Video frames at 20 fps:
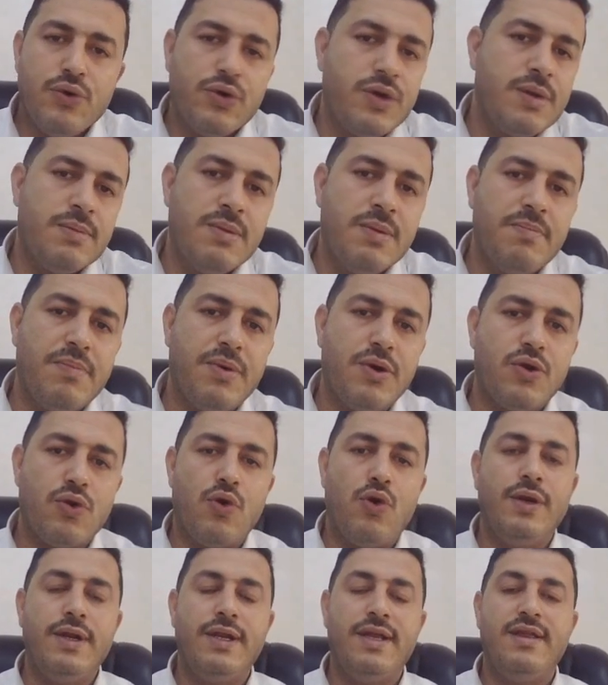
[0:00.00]
you remember
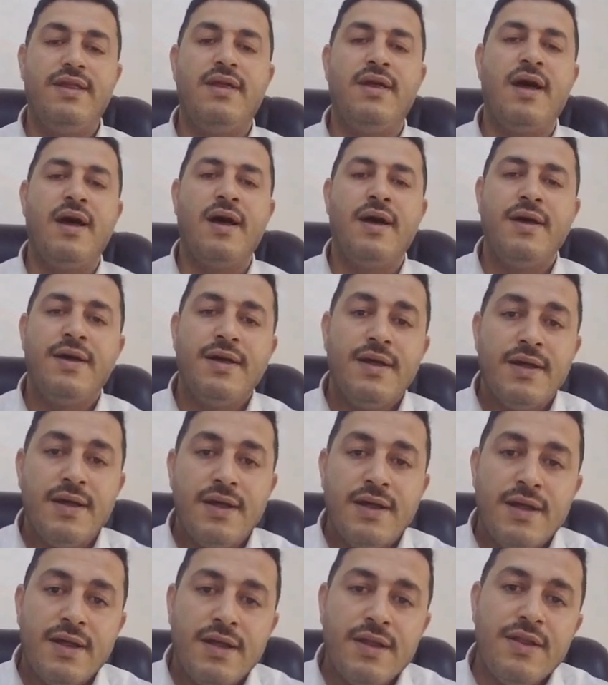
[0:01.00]
only the
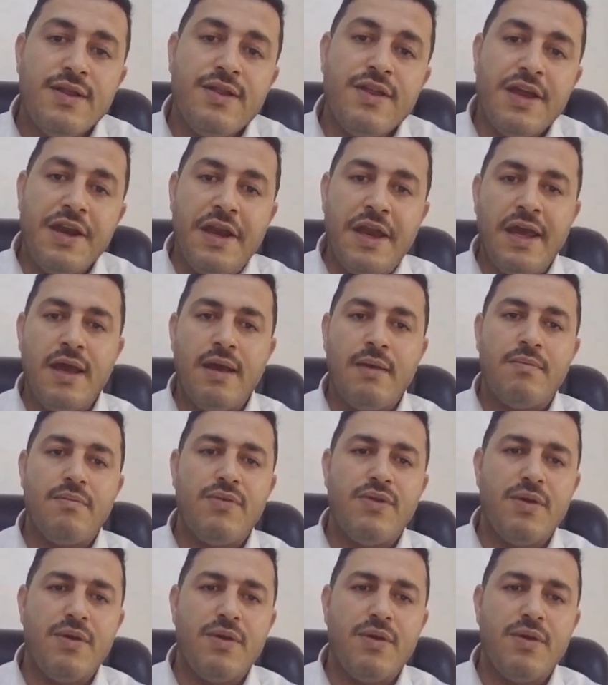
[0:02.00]
name.